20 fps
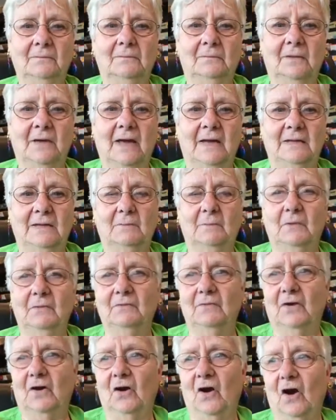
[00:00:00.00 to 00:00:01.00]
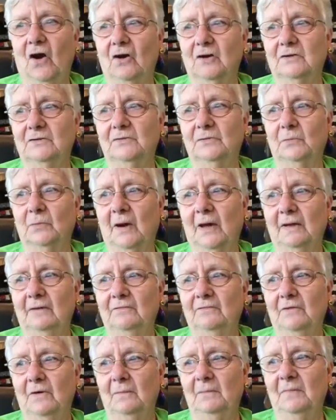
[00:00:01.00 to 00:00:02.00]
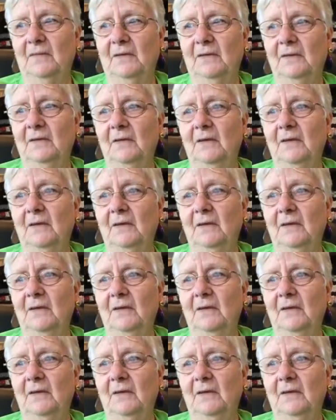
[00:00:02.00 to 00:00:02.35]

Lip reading: We had to move our cars away from the